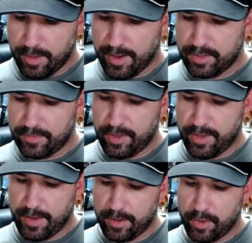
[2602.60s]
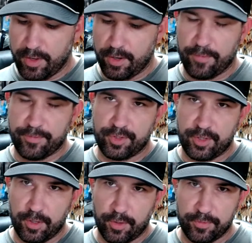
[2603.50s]
guess if you can't go get it off the
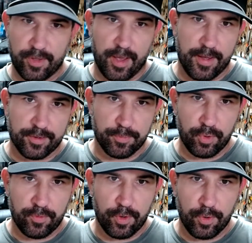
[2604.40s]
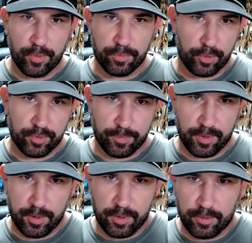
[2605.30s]
shelves, guys move on, throw
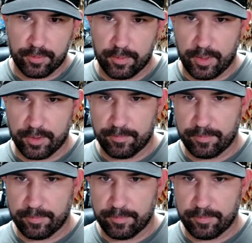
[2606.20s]
something else, catch them.